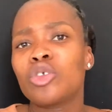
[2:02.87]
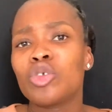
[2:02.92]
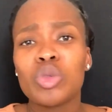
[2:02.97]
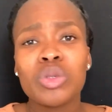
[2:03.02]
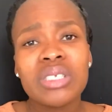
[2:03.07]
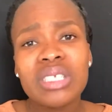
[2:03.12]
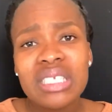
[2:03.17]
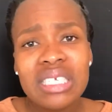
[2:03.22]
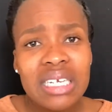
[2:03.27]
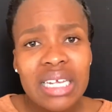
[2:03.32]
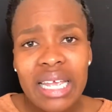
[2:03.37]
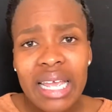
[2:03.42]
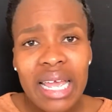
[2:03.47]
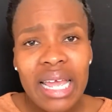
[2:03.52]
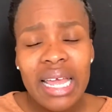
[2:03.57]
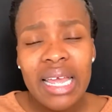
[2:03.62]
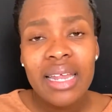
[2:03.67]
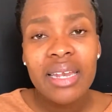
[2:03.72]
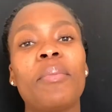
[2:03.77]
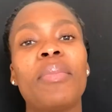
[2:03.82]
twist it
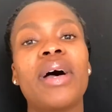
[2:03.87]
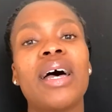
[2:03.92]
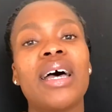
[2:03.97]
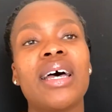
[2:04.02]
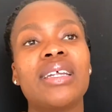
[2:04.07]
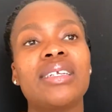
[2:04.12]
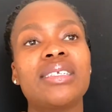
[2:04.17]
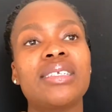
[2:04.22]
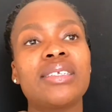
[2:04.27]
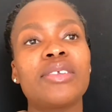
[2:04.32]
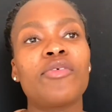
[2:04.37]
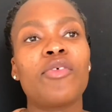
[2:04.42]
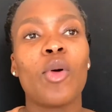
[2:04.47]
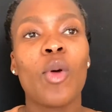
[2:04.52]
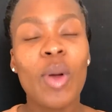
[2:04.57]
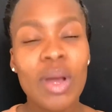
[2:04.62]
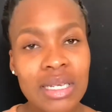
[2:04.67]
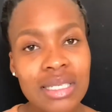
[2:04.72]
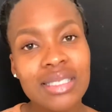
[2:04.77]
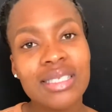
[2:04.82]
again but for
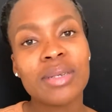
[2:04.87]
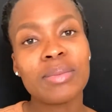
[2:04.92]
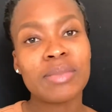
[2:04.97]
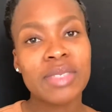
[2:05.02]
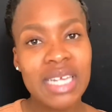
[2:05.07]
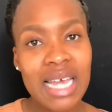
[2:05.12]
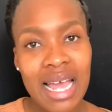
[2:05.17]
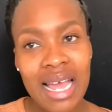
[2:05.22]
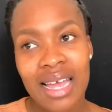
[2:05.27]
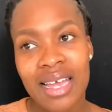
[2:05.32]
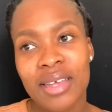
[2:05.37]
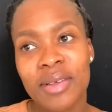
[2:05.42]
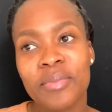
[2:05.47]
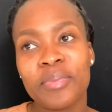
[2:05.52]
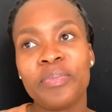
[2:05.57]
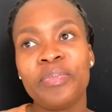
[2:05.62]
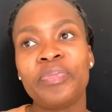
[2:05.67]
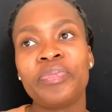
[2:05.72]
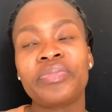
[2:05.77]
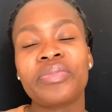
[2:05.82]
quite some time
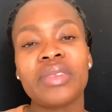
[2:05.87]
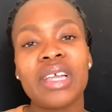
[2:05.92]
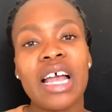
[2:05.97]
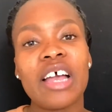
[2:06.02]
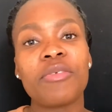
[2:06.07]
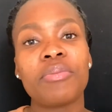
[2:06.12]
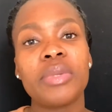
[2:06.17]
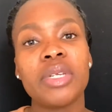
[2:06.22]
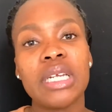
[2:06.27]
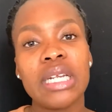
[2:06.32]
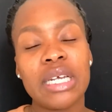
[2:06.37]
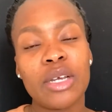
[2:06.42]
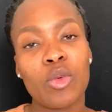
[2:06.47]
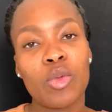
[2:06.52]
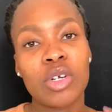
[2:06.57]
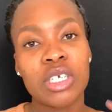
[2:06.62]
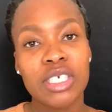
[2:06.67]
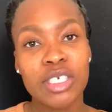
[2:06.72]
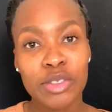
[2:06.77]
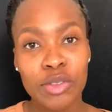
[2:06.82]
i've been like
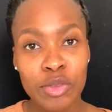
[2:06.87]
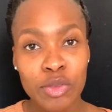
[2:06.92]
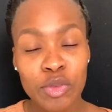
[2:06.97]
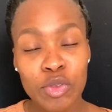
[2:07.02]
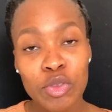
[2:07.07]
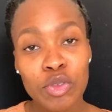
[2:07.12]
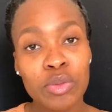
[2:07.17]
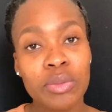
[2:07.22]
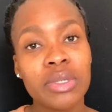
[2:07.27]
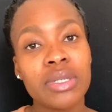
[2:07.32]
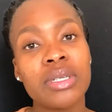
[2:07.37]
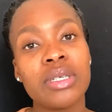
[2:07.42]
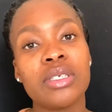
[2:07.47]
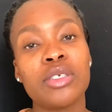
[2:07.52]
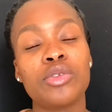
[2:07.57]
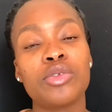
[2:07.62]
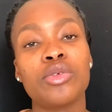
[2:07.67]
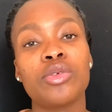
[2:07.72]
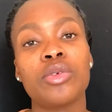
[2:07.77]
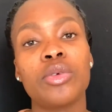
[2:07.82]
watching
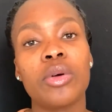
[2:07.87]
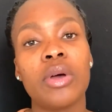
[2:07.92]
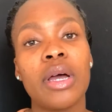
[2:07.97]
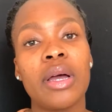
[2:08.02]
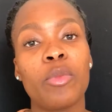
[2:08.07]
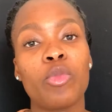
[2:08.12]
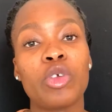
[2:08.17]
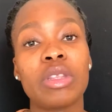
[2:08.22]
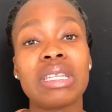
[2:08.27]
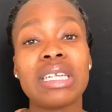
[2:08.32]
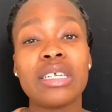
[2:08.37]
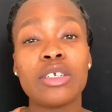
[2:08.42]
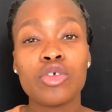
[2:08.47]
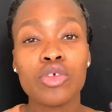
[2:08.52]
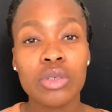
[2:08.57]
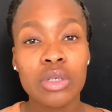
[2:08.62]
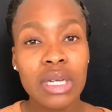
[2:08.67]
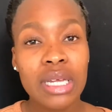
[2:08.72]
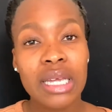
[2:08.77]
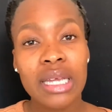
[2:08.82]
youtubers you know i'm um, with
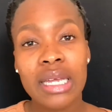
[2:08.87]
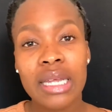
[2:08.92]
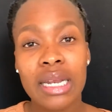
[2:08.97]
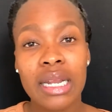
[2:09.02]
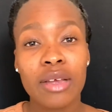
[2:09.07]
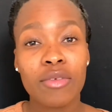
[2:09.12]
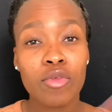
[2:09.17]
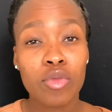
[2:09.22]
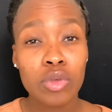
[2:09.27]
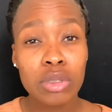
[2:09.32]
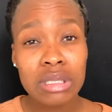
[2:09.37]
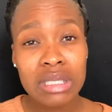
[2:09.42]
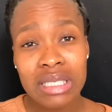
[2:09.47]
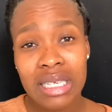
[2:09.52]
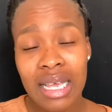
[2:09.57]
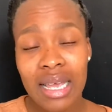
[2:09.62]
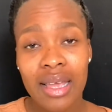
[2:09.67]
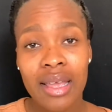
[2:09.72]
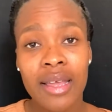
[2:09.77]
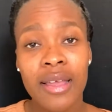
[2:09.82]
natural hair like 4
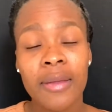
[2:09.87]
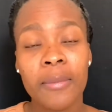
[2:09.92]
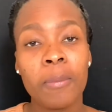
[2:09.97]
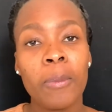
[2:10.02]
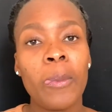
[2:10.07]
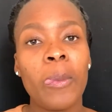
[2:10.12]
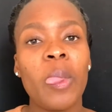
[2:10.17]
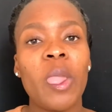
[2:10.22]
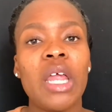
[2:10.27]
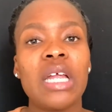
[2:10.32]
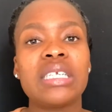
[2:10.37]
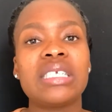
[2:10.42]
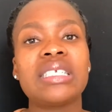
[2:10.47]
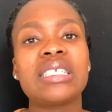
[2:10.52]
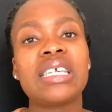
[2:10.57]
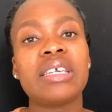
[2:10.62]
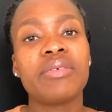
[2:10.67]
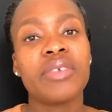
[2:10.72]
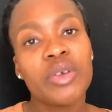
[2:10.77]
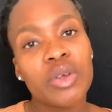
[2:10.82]
hair just
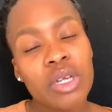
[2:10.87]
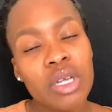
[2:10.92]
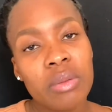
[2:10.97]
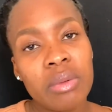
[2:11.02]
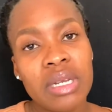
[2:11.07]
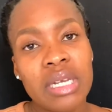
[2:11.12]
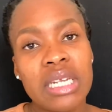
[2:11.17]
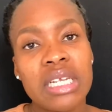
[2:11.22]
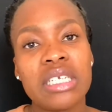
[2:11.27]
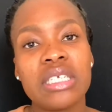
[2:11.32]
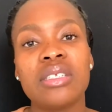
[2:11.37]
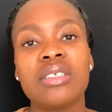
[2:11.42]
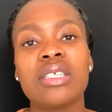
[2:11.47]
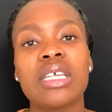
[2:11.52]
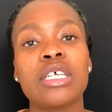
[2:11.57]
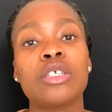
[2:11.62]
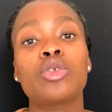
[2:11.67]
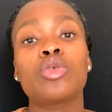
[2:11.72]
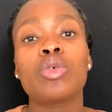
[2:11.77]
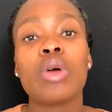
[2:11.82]
giving recommendations
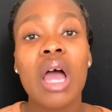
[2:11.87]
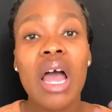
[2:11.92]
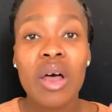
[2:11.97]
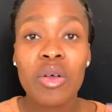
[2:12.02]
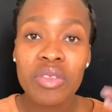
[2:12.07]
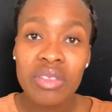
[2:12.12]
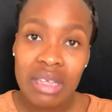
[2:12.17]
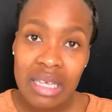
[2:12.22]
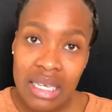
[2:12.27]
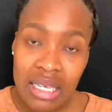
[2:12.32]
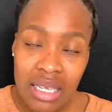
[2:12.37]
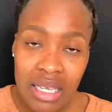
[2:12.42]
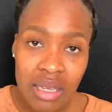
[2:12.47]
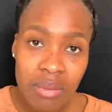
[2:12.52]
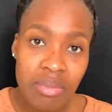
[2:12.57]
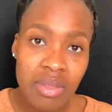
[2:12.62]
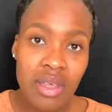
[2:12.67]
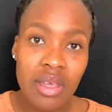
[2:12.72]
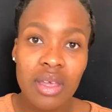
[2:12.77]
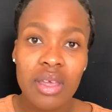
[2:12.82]
as to how they
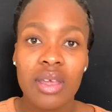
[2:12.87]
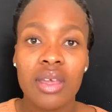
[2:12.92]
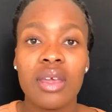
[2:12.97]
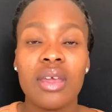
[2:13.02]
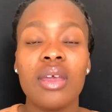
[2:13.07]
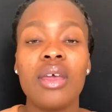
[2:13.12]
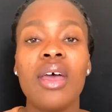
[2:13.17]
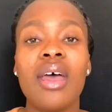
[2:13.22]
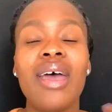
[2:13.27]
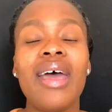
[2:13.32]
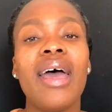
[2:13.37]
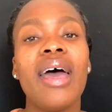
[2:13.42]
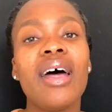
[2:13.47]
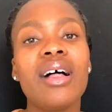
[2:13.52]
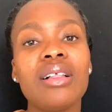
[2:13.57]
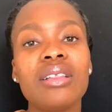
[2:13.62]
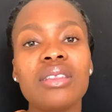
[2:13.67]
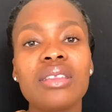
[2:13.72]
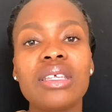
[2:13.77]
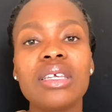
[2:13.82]
keep their hair
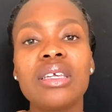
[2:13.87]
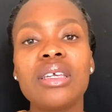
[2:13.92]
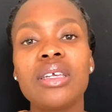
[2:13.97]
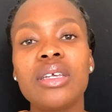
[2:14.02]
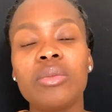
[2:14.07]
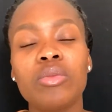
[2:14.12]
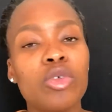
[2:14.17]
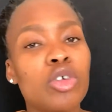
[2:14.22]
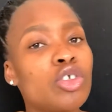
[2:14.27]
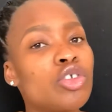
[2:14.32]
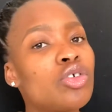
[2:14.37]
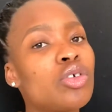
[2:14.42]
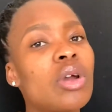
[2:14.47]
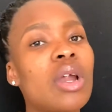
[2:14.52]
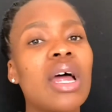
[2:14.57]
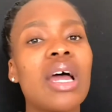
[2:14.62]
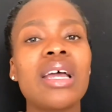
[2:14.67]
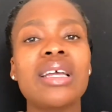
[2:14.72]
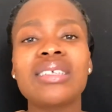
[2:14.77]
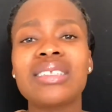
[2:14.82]
healthy
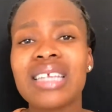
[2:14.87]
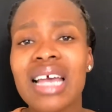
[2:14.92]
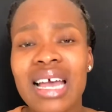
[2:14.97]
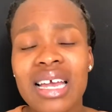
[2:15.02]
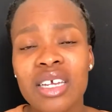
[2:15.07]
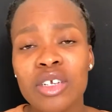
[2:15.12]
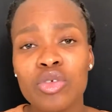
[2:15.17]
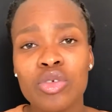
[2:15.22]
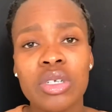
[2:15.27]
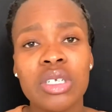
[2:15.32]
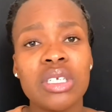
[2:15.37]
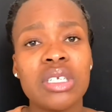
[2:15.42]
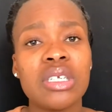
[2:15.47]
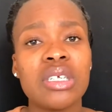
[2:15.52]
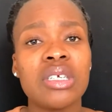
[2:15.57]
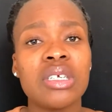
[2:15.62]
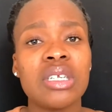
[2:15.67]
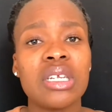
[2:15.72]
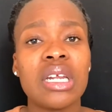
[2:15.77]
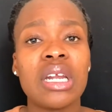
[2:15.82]
moisturized
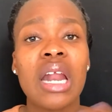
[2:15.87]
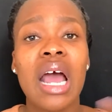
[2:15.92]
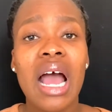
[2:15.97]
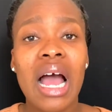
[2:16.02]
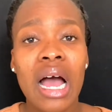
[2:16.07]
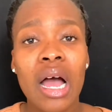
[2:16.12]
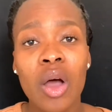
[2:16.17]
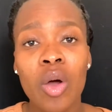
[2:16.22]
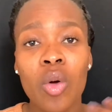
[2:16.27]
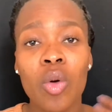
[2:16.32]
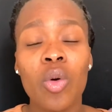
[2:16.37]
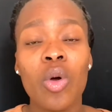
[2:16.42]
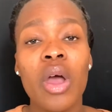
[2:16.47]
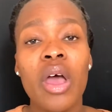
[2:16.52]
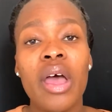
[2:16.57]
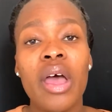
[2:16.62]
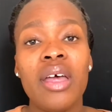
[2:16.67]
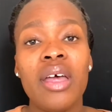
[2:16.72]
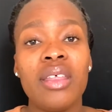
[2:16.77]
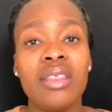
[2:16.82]
hydrated and how
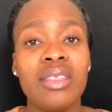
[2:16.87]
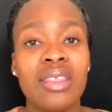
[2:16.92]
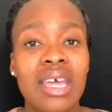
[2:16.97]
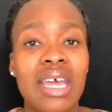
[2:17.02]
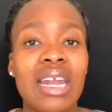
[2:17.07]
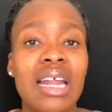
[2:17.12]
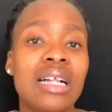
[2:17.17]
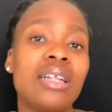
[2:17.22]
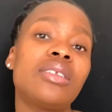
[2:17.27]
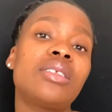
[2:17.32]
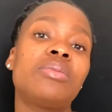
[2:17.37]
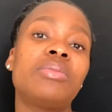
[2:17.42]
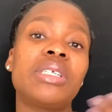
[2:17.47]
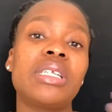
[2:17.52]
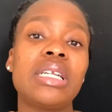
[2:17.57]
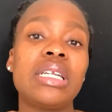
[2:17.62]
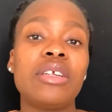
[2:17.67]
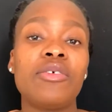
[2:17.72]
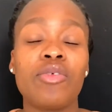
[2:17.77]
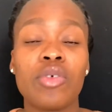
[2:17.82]
that
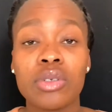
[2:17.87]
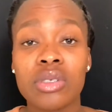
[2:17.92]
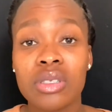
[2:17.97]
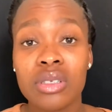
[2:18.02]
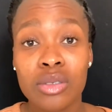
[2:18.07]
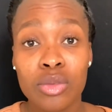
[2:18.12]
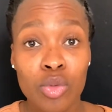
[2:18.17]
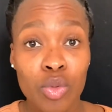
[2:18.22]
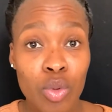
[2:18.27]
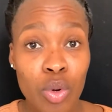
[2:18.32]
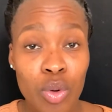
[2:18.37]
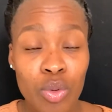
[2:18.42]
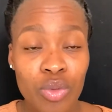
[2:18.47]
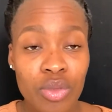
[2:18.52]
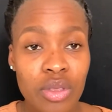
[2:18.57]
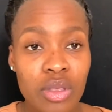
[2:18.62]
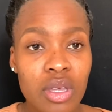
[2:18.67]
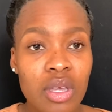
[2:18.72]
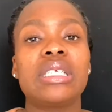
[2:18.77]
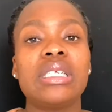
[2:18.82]
ultimately fosters growth.
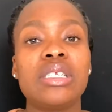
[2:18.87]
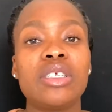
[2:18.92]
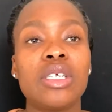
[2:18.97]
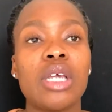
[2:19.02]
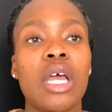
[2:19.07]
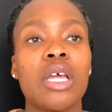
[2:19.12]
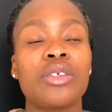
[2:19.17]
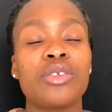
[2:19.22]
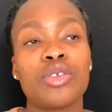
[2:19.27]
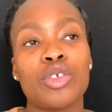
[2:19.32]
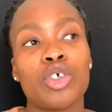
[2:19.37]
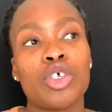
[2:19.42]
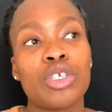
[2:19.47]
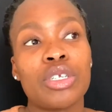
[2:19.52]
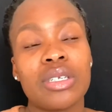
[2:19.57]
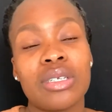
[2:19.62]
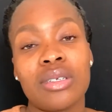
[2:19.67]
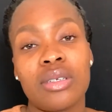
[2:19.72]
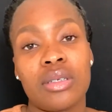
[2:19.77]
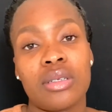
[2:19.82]
Actually, I
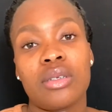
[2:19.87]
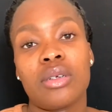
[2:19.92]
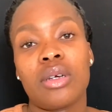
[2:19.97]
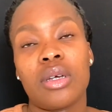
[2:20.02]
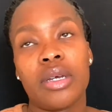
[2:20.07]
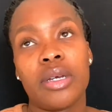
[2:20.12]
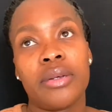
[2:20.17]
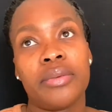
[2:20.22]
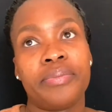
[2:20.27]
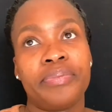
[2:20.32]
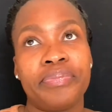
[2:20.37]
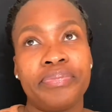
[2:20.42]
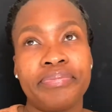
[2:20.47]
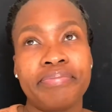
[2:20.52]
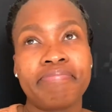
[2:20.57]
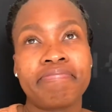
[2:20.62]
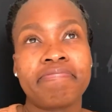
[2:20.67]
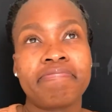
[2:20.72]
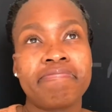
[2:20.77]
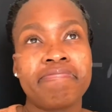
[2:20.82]
started, um,
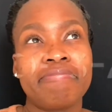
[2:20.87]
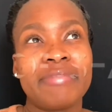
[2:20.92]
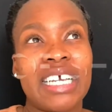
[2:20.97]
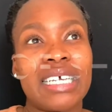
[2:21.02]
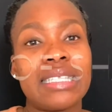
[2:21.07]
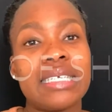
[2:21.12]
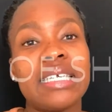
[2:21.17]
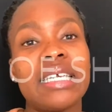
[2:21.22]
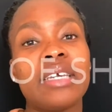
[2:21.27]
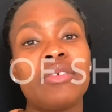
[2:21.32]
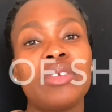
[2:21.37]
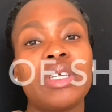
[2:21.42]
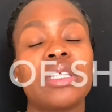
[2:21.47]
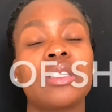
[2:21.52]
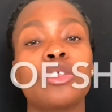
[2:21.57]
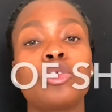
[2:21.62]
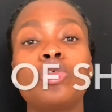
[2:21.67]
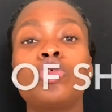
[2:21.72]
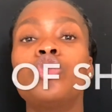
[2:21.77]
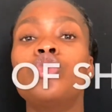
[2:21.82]
I think every other
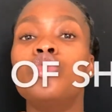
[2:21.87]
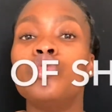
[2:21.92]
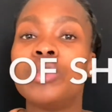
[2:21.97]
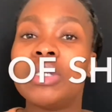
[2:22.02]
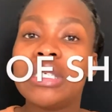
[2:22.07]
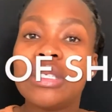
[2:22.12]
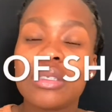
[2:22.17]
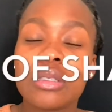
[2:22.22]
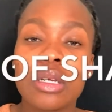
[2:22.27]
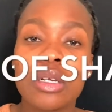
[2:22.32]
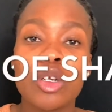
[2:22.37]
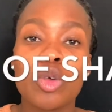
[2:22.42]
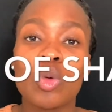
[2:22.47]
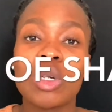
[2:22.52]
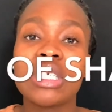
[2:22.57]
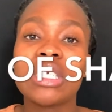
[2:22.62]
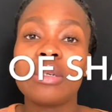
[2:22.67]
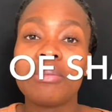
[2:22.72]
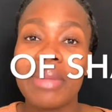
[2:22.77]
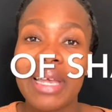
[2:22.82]
two weeks, started
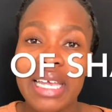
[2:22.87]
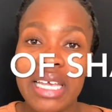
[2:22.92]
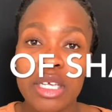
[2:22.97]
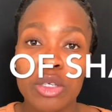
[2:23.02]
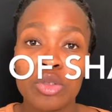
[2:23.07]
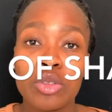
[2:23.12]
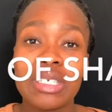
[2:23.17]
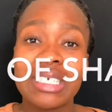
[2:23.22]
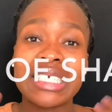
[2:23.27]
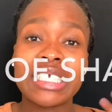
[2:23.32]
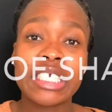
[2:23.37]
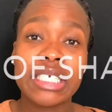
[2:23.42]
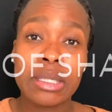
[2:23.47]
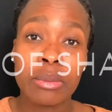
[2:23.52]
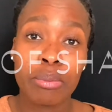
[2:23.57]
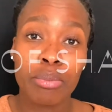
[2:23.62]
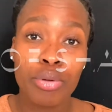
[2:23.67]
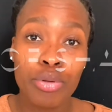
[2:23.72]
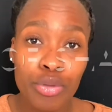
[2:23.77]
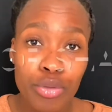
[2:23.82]
washing my hair using a
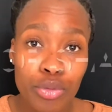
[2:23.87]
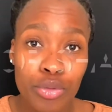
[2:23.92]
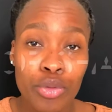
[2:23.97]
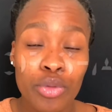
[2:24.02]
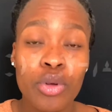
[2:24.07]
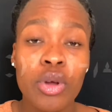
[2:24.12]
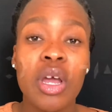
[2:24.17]
shampoo.